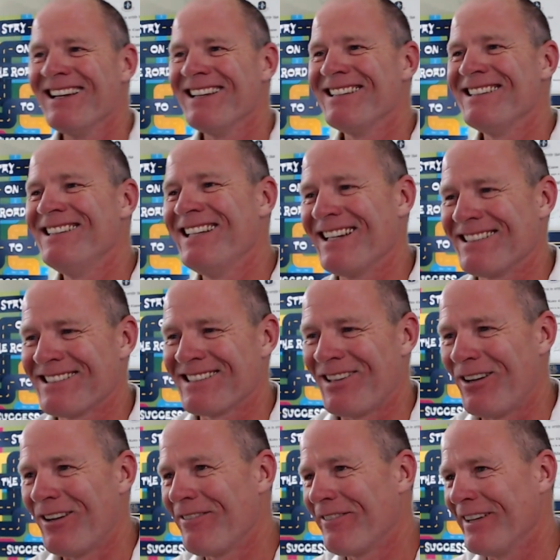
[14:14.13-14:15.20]
Yes,
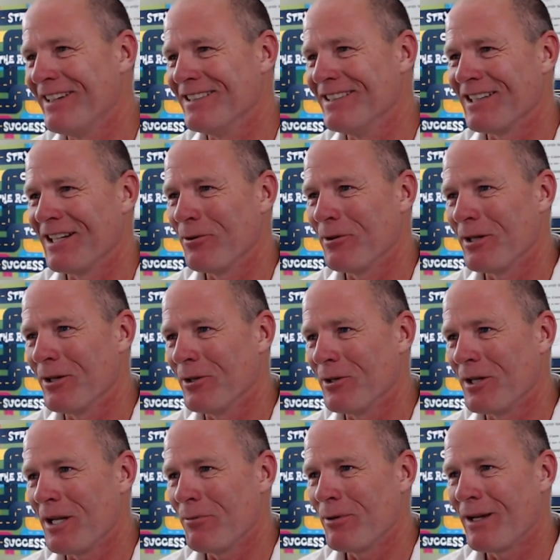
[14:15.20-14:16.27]
Hall Phase. There we go. You're
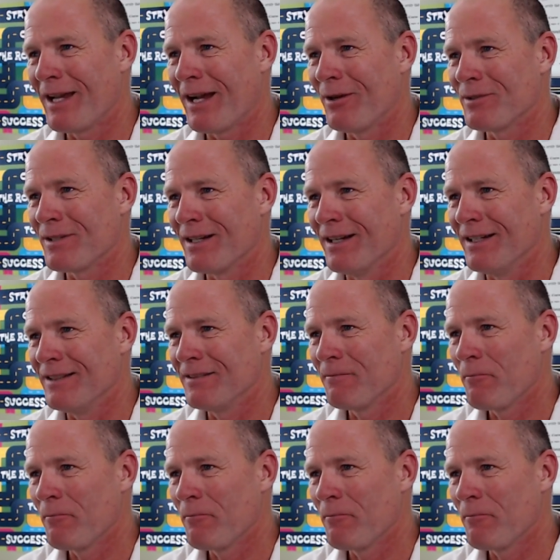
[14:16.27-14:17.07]
keeping count tonight.